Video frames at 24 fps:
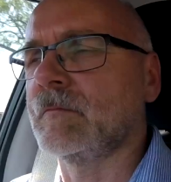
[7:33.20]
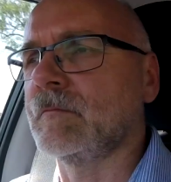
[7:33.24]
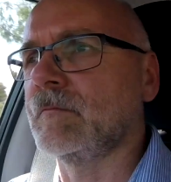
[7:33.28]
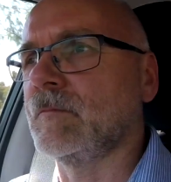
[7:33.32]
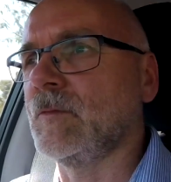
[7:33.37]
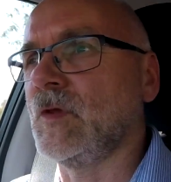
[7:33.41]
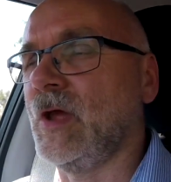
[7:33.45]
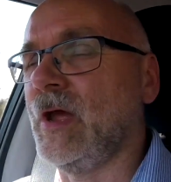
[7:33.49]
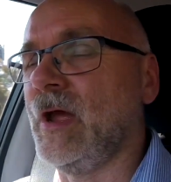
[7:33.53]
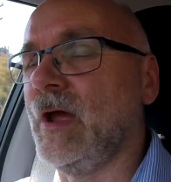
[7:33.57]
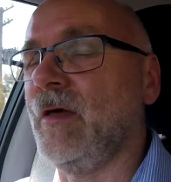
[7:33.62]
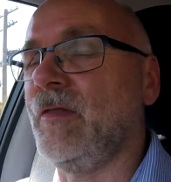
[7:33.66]

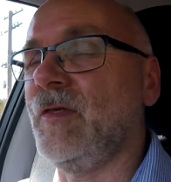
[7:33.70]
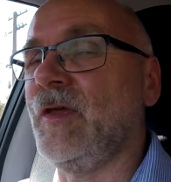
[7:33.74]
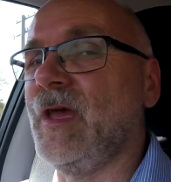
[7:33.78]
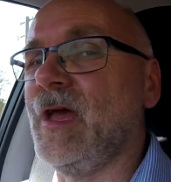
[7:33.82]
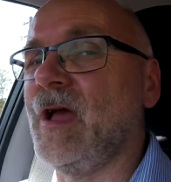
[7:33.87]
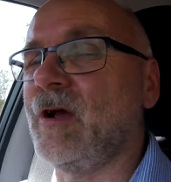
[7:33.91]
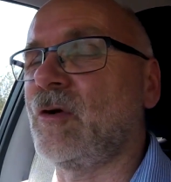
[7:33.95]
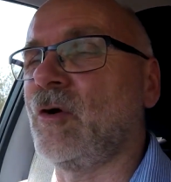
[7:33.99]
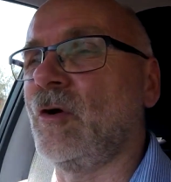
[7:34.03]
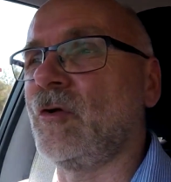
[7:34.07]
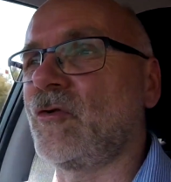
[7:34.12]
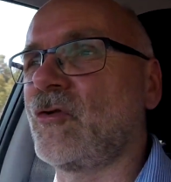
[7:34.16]
Yeah, the
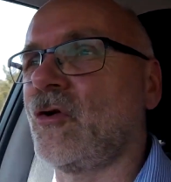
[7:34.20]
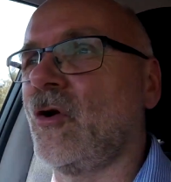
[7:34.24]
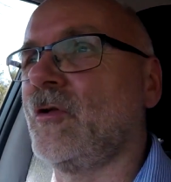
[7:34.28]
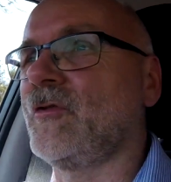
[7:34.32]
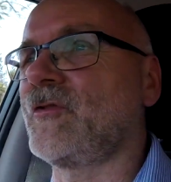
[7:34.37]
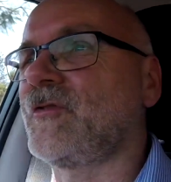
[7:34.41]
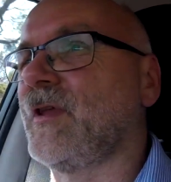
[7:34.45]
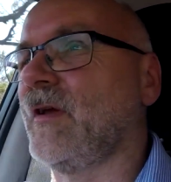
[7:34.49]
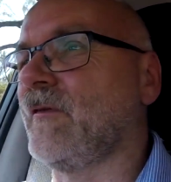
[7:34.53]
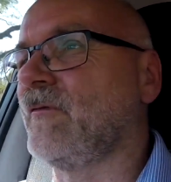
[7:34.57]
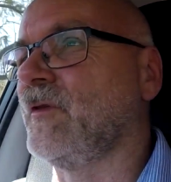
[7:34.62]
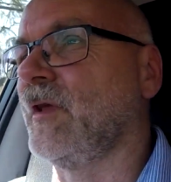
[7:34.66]
aircon
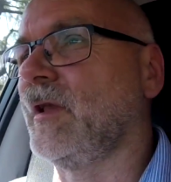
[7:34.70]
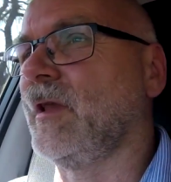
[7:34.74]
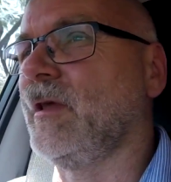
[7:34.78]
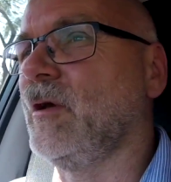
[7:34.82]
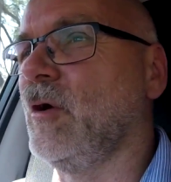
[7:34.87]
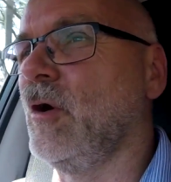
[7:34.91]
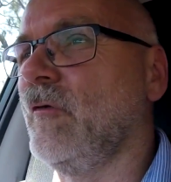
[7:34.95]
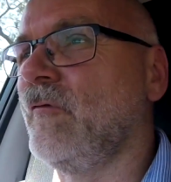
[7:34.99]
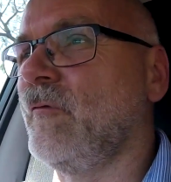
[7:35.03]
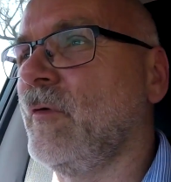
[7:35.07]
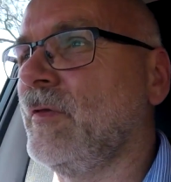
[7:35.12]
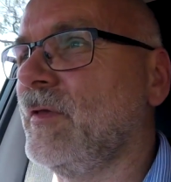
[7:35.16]
turns definitely
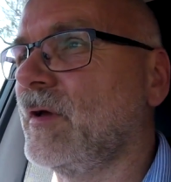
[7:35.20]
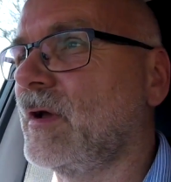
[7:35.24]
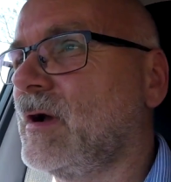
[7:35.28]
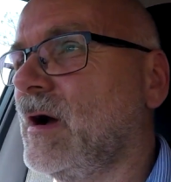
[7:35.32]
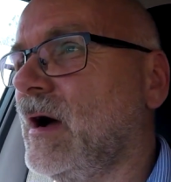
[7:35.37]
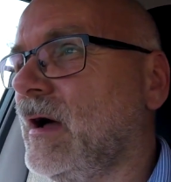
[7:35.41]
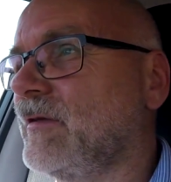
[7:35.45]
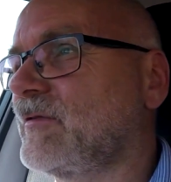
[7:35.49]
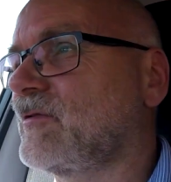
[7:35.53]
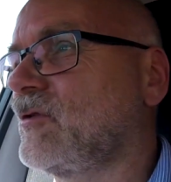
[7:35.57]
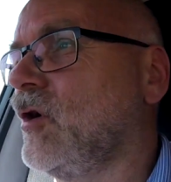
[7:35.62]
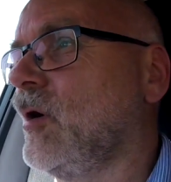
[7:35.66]
off when the
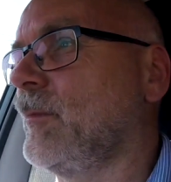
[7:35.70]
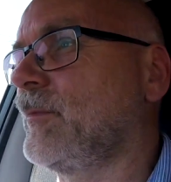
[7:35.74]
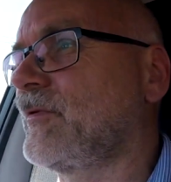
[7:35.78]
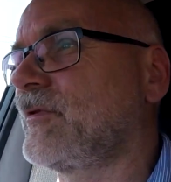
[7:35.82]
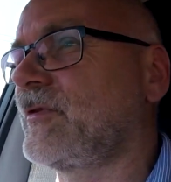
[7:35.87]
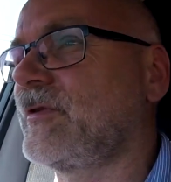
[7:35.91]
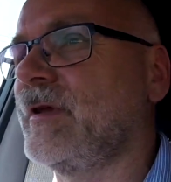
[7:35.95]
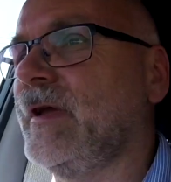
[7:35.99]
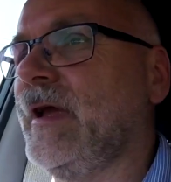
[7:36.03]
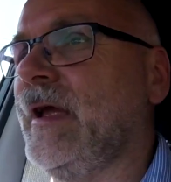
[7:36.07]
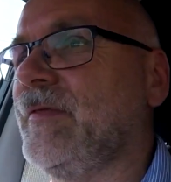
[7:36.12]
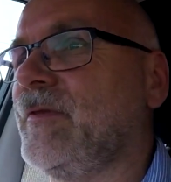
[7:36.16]
car
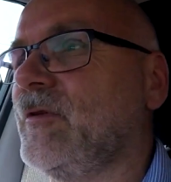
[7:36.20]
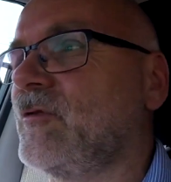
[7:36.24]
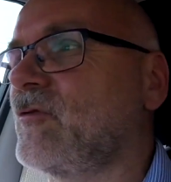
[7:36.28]
stops at the